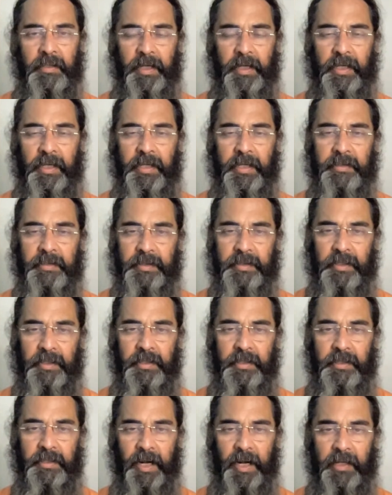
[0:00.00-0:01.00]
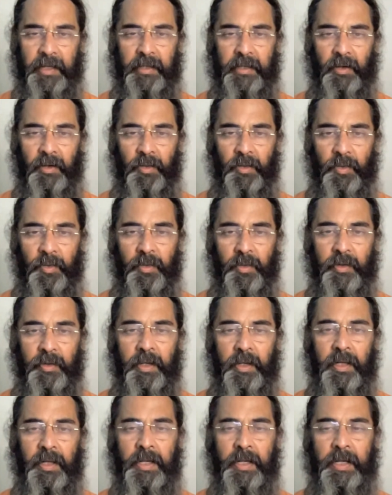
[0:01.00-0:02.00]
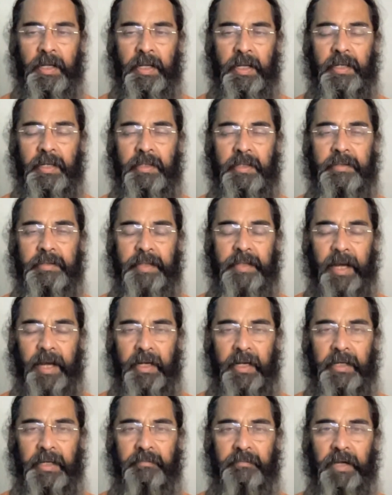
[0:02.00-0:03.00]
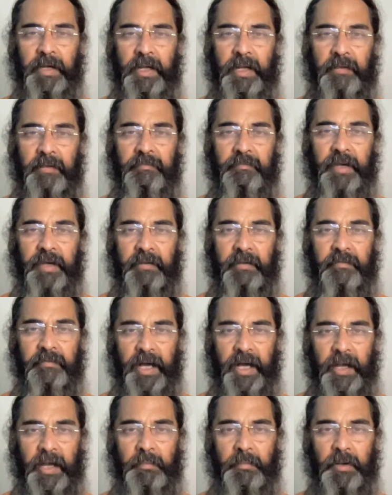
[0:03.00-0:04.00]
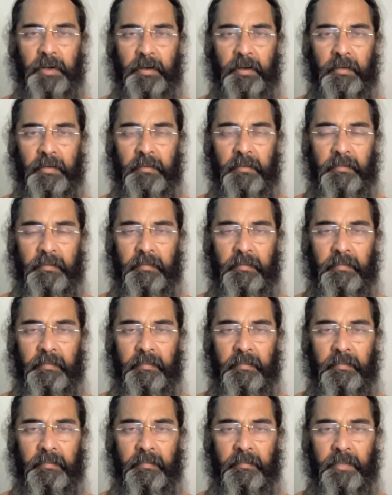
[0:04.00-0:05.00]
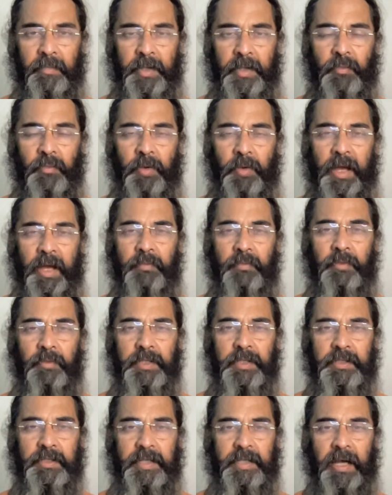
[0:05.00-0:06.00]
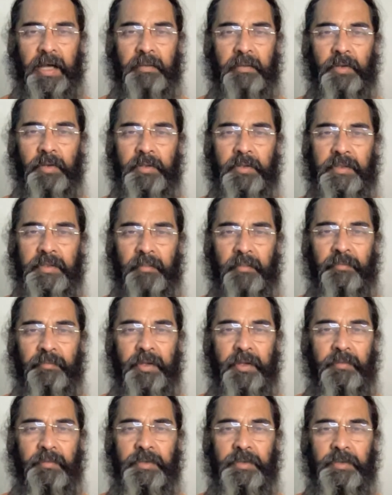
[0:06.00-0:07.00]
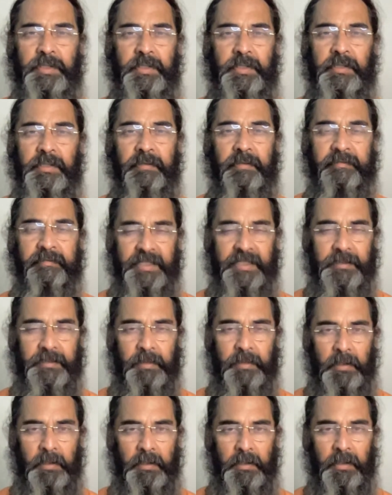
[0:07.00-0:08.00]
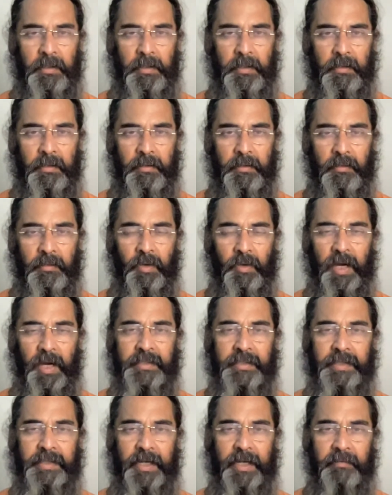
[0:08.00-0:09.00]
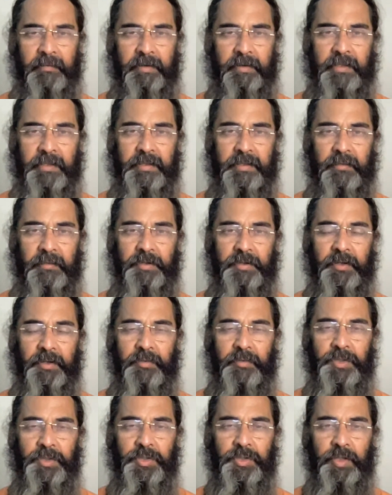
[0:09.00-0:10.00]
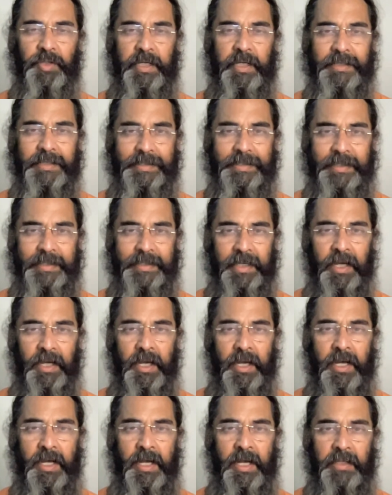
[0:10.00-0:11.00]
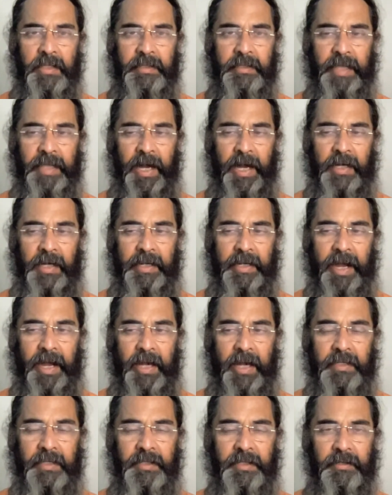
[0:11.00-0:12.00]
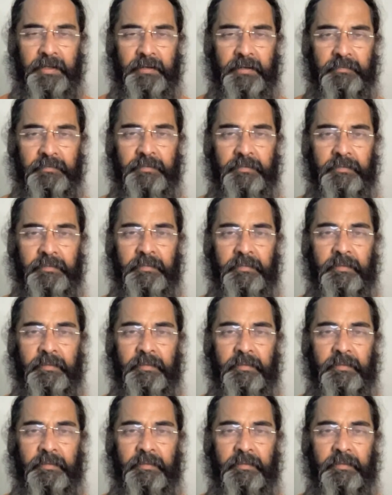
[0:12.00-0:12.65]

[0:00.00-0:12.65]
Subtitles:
that I see, that alone is scientifically verifiable. Why waste time on something which isn't visible? Why sacrifice something which you can see? That kind of